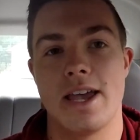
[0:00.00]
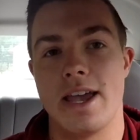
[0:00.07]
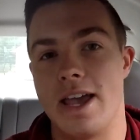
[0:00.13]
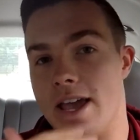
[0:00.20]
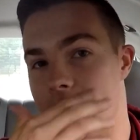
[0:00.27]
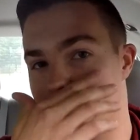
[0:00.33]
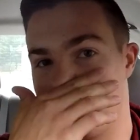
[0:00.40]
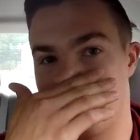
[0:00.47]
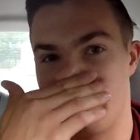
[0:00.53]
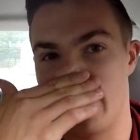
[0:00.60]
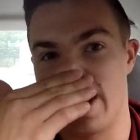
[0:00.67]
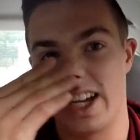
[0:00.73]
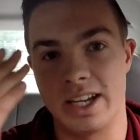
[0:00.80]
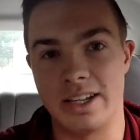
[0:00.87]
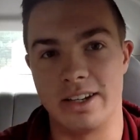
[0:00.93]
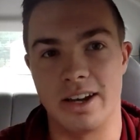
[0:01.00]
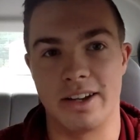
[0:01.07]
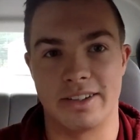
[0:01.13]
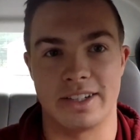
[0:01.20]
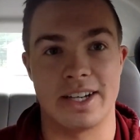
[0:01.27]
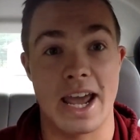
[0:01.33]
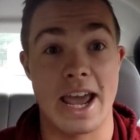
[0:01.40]
if he
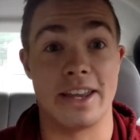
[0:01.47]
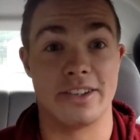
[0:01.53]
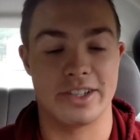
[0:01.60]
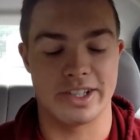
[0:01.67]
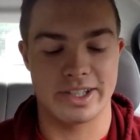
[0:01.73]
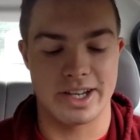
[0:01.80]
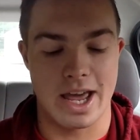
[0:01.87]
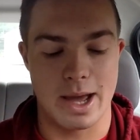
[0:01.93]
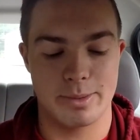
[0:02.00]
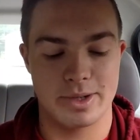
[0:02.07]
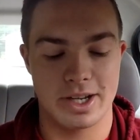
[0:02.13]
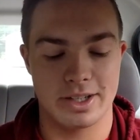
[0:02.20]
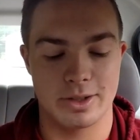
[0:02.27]
doesn't answer Snapchat.